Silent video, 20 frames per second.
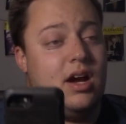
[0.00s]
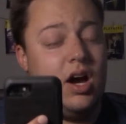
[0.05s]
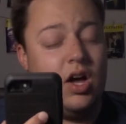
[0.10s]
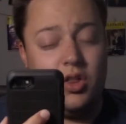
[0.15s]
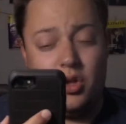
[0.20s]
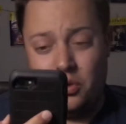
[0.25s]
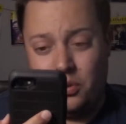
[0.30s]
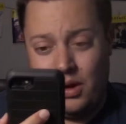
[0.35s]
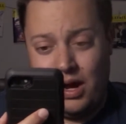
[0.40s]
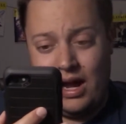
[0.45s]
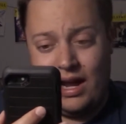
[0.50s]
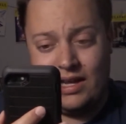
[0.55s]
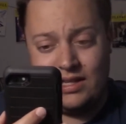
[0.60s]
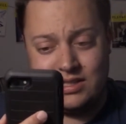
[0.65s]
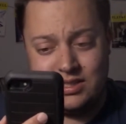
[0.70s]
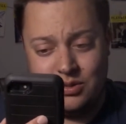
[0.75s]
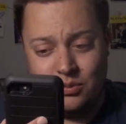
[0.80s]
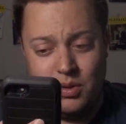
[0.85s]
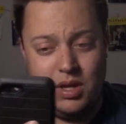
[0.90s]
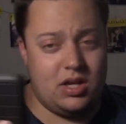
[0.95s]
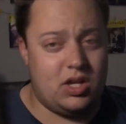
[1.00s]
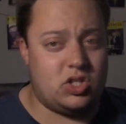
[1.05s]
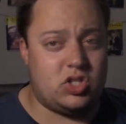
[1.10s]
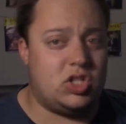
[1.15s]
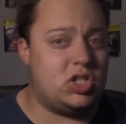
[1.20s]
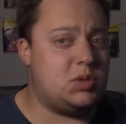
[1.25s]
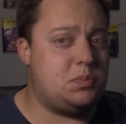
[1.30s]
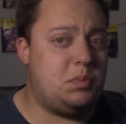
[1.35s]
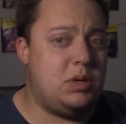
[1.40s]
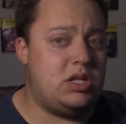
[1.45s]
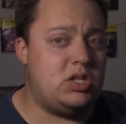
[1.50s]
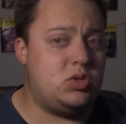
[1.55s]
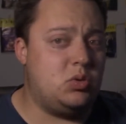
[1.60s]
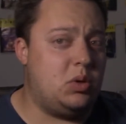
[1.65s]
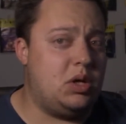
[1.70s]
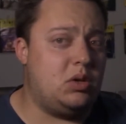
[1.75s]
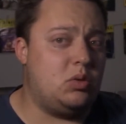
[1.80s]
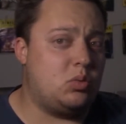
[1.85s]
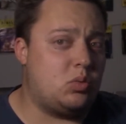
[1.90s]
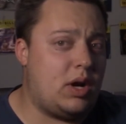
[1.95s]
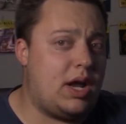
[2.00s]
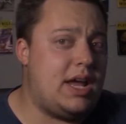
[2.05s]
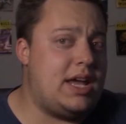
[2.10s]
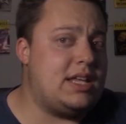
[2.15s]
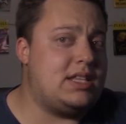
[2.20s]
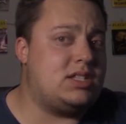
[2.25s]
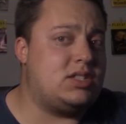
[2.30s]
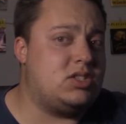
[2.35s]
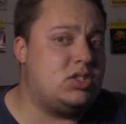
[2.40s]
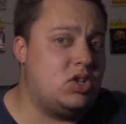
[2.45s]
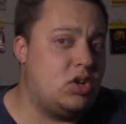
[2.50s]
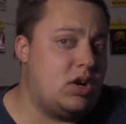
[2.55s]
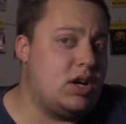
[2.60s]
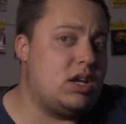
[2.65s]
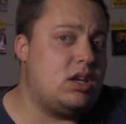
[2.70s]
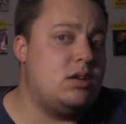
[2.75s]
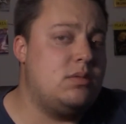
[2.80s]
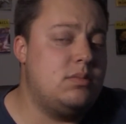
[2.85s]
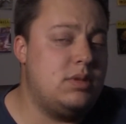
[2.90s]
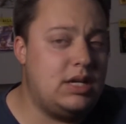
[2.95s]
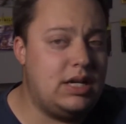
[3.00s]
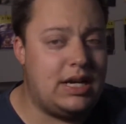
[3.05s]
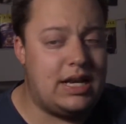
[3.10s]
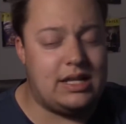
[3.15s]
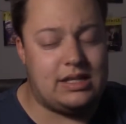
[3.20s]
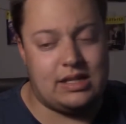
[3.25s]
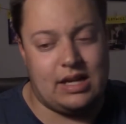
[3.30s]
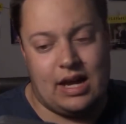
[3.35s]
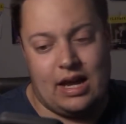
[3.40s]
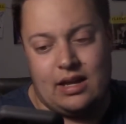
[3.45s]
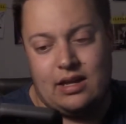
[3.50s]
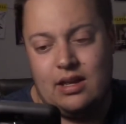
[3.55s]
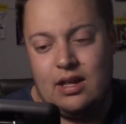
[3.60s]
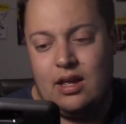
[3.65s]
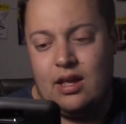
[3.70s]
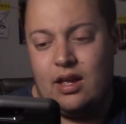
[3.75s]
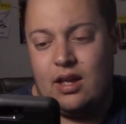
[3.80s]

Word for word: Otherwise, we could just be doing raids during Community Day.